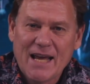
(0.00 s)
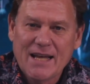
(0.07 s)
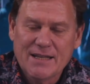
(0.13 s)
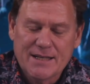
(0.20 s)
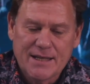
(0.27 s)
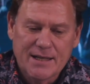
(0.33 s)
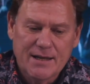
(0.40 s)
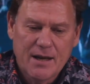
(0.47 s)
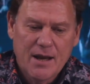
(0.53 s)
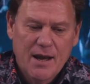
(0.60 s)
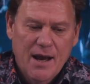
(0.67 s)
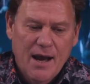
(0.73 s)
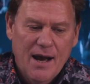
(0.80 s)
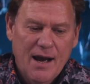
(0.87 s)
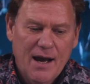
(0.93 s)
entity.
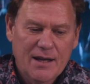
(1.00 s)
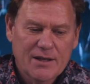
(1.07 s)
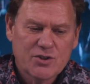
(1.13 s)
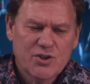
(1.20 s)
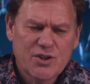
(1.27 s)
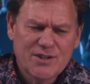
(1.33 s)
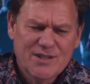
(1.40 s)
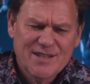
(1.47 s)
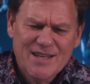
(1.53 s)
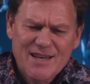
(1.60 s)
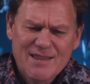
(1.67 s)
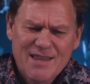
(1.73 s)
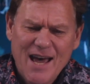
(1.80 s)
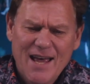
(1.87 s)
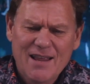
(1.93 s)
Do you
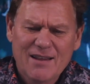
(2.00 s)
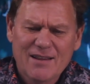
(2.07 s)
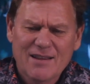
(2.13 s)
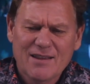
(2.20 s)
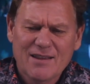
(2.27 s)
see that?